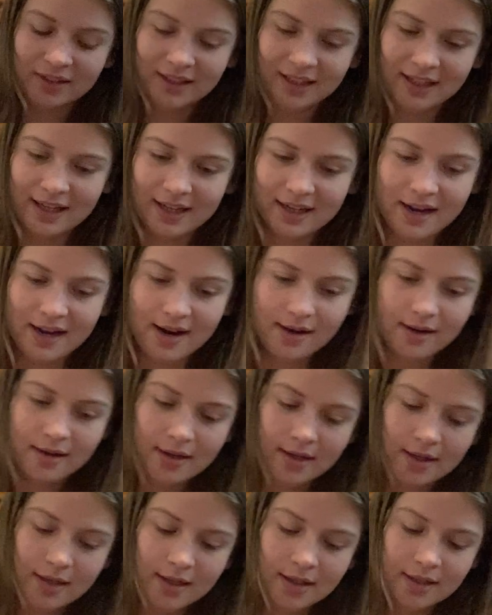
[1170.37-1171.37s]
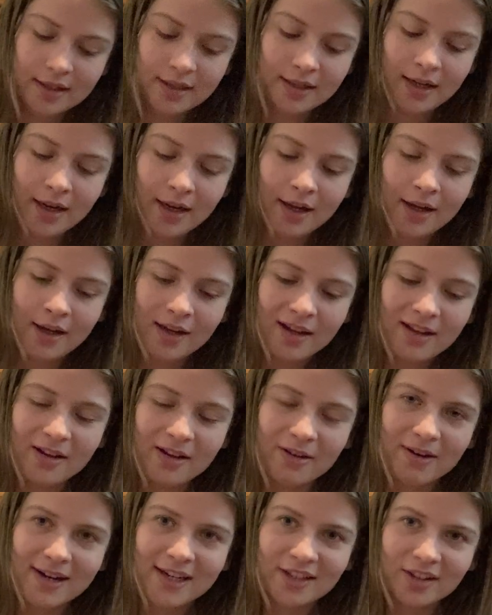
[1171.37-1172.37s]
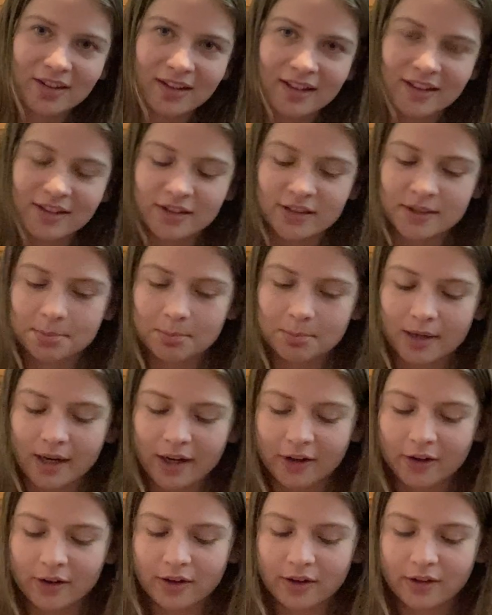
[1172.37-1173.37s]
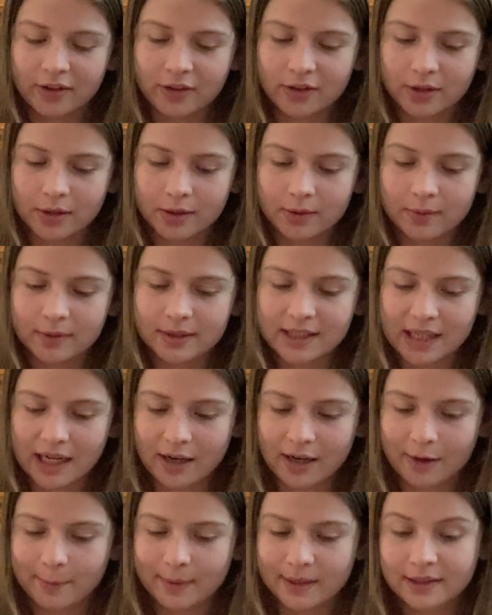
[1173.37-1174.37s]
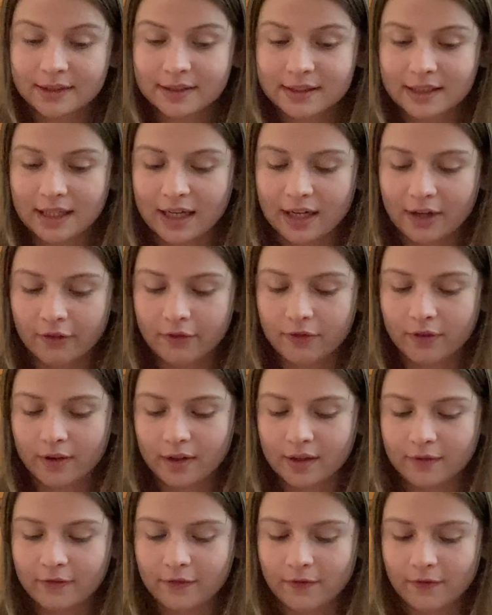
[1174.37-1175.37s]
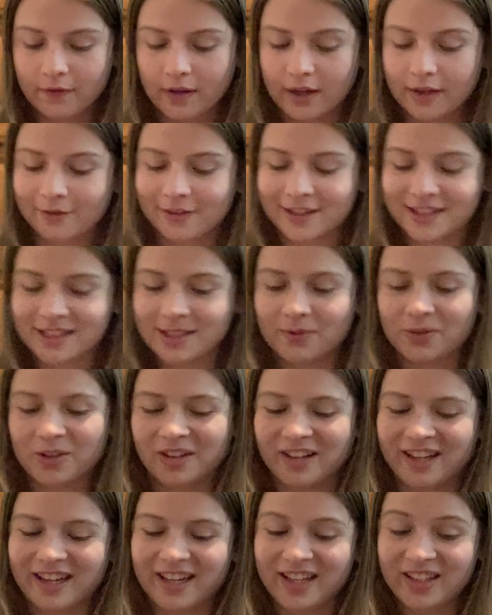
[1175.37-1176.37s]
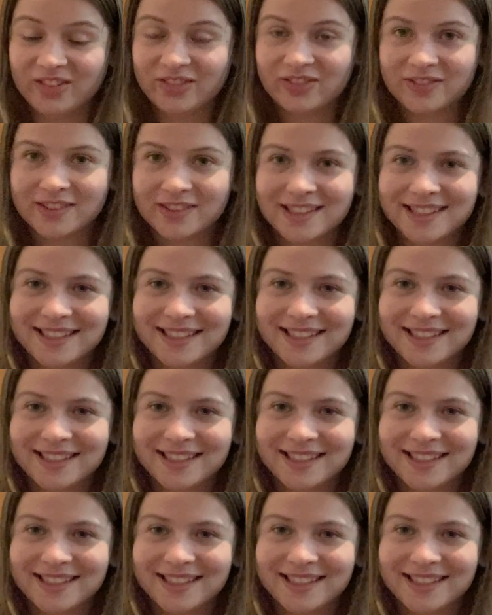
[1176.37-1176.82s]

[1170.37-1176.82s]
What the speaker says: And congratulations, Breyer, on your retirement. Have a fun rest of your life.